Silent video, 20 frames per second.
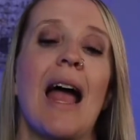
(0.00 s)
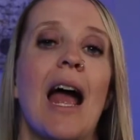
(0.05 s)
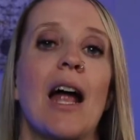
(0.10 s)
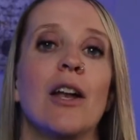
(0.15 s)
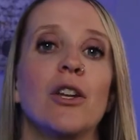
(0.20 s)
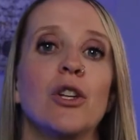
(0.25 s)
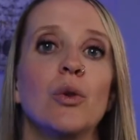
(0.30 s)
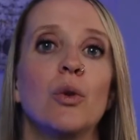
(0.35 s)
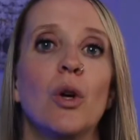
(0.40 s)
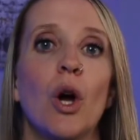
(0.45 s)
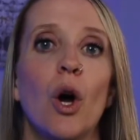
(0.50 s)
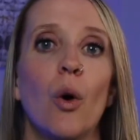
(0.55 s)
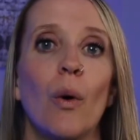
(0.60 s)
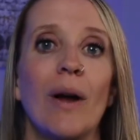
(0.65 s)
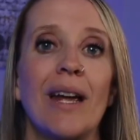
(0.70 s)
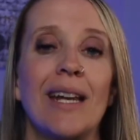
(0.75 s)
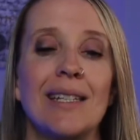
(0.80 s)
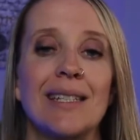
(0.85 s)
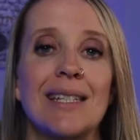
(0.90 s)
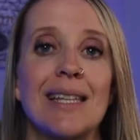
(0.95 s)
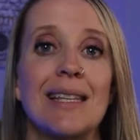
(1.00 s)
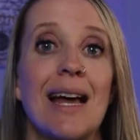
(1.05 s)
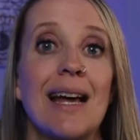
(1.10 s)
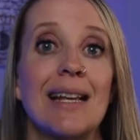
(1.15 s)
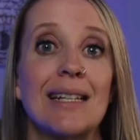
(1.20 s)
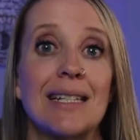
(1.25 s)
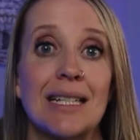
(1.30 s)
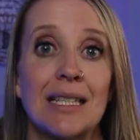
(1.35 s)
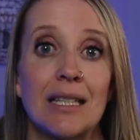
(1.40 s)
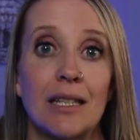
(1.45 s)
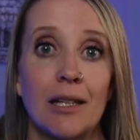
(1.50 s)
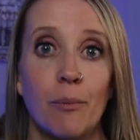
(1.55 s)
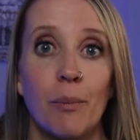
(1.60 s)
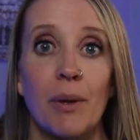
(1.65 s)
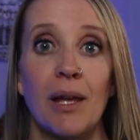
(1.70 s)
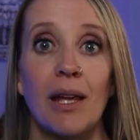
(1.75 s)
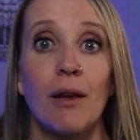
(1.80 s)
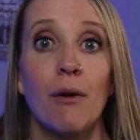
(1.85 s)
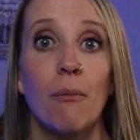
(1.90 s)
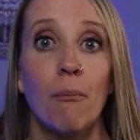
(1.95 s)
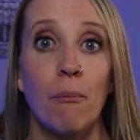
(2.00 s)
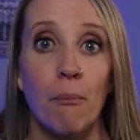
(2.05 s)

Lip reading: and you go into that sleepy